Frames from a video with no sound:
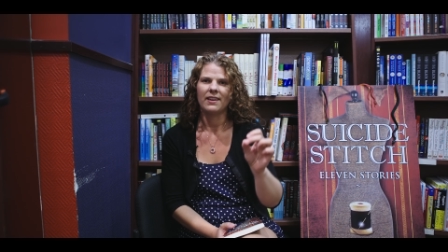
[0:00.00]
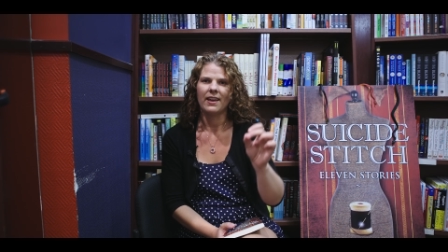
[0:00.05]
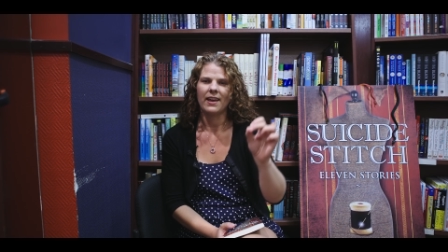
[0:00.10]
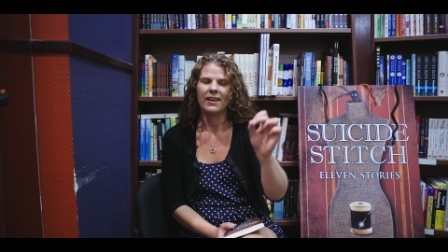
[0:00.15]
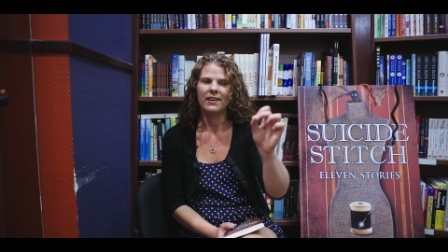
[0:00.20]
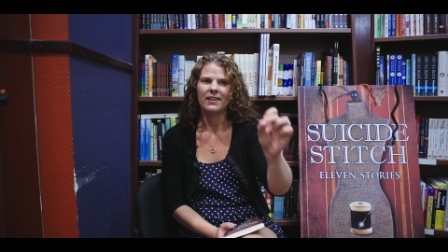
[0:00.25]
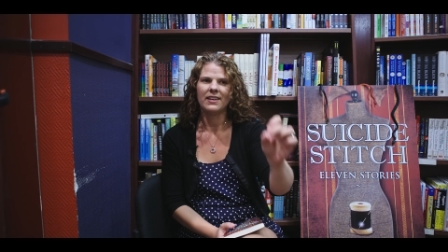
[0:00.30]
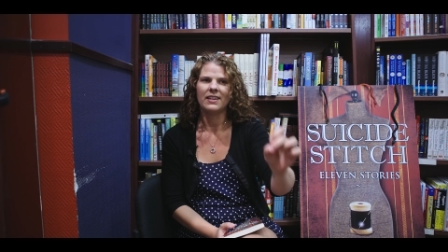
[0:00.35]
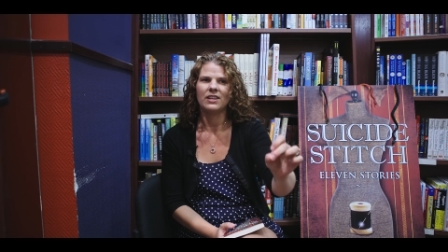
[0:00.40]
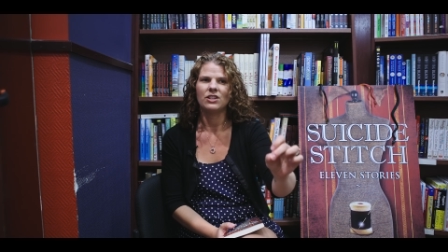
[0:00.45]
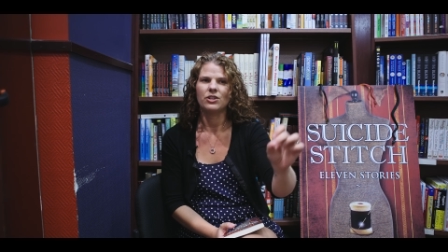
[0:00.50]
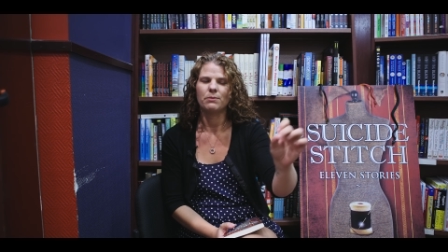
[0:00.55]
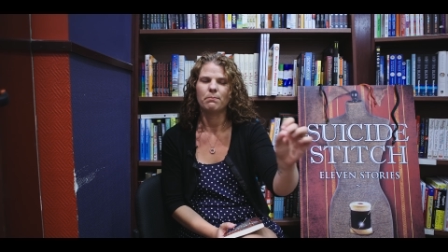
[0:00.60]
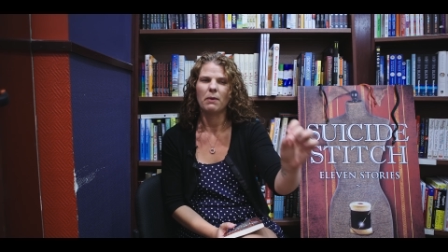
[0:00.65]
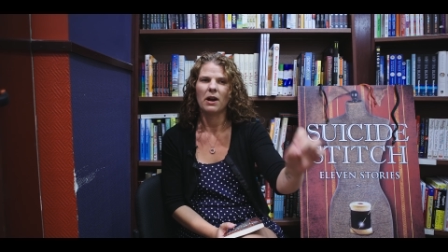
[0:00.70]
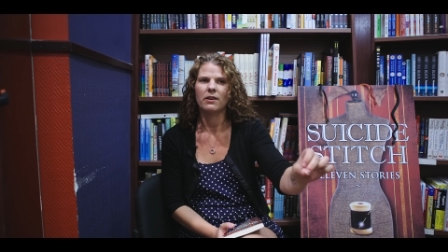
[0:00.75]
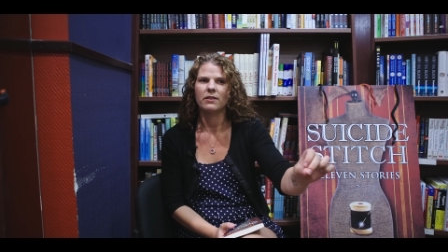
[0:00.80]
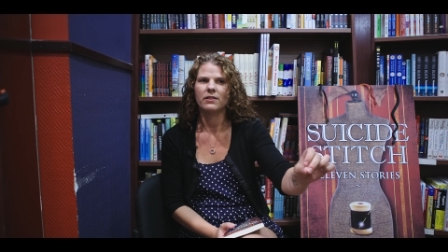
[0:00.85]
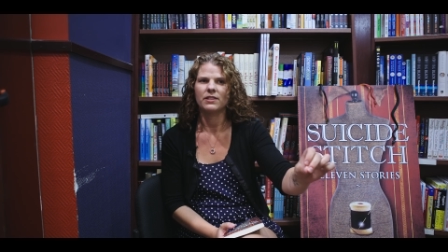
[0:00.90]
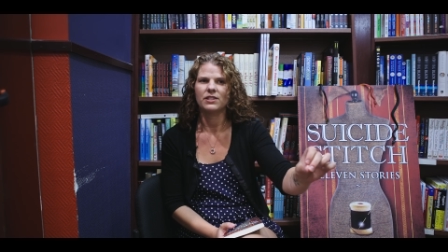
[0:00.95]
and each
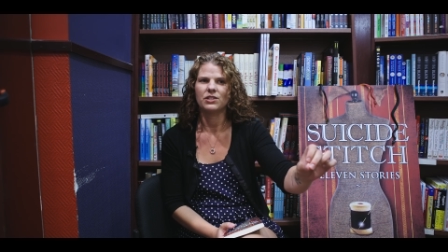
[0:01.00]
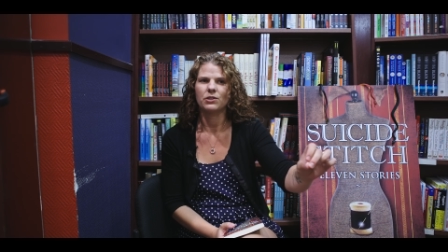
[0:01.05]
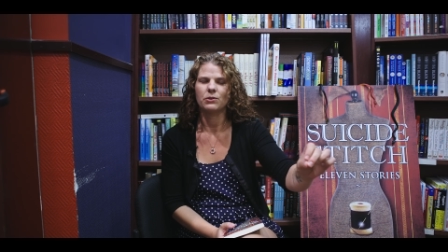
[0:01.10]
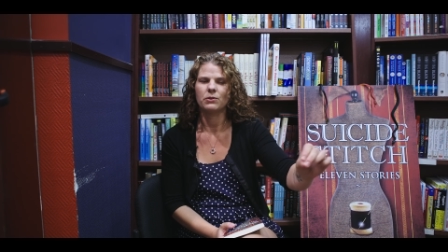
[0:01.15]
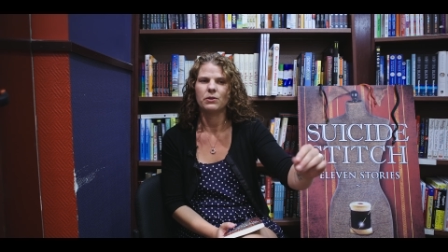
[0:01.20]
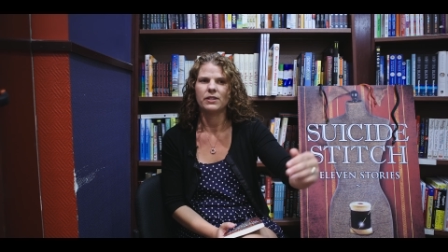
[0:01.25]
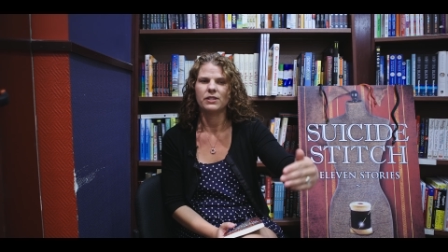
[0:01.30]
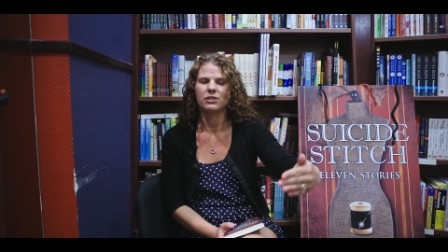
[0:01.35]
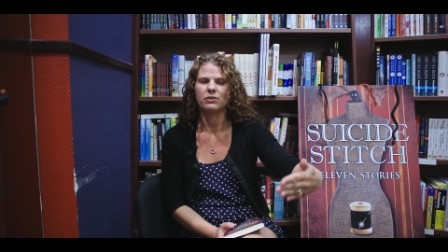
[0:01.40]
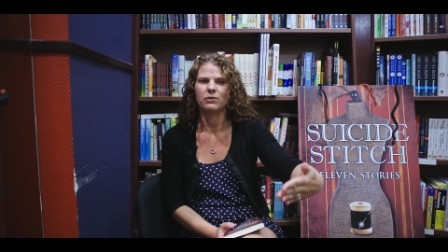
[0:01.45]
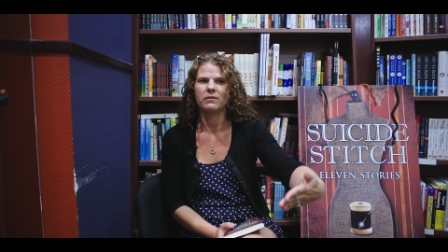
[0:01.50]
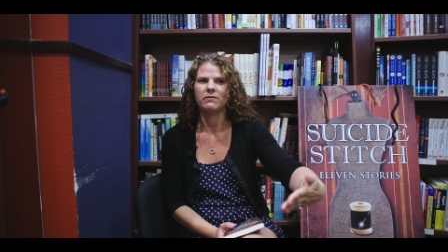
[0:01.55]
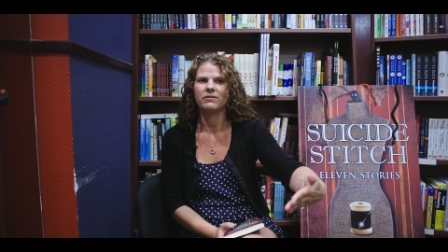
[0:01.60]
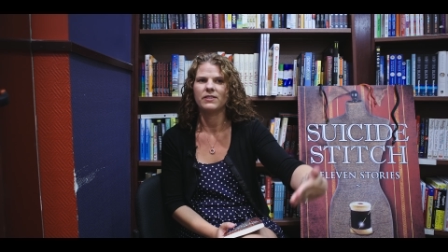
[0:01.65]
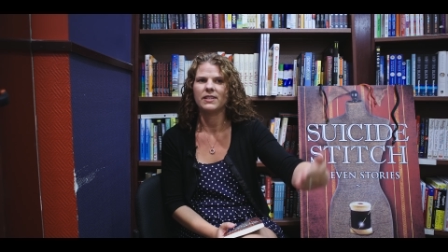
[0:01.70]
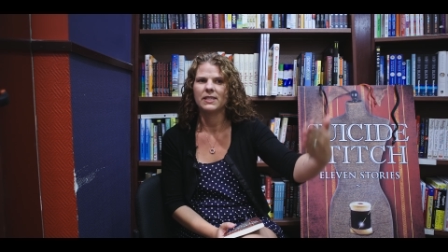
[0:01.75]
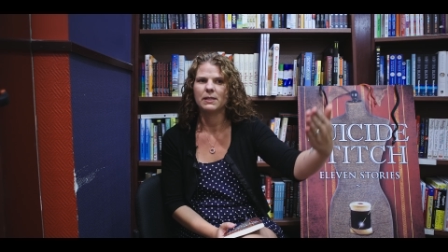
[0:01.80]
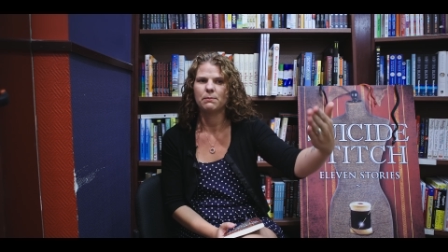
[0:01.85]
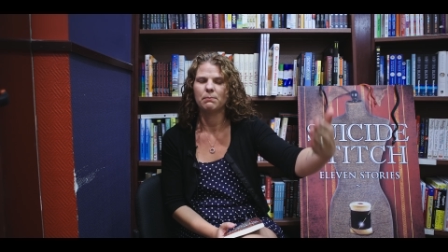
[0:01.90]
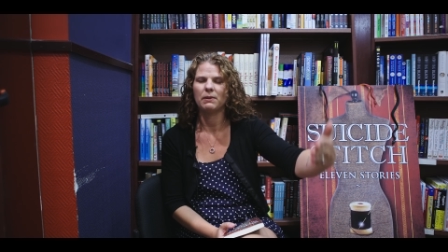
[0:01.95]
part of the story sort of
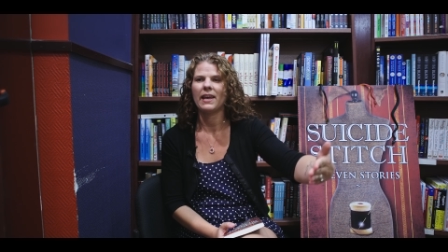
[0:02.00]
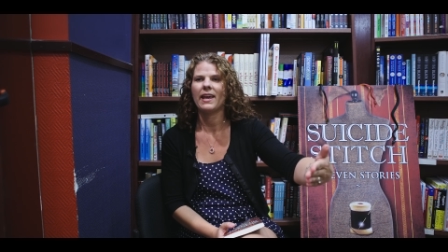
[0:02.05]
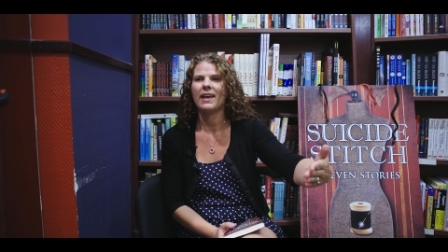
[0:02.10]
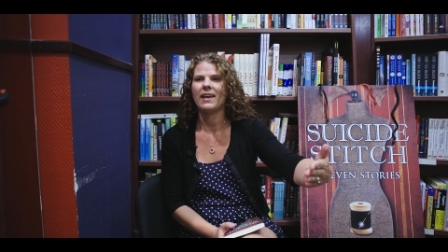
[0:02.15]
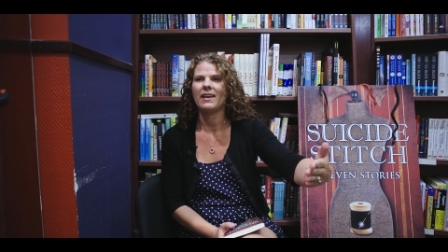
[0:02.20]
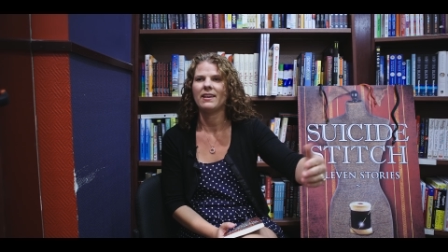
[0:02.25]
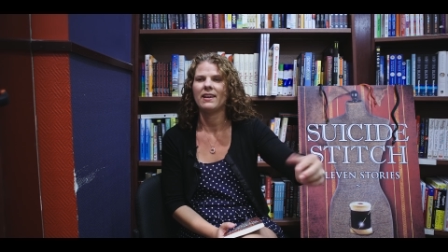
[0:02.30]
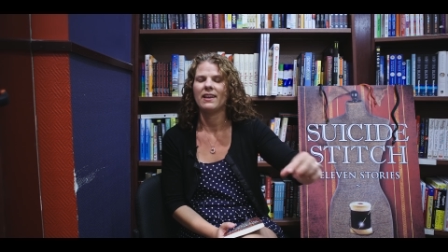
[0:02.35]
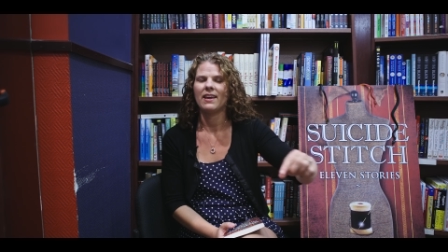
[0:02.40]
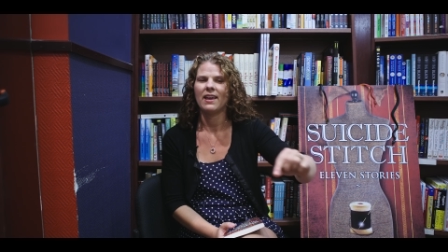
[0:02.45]
displayed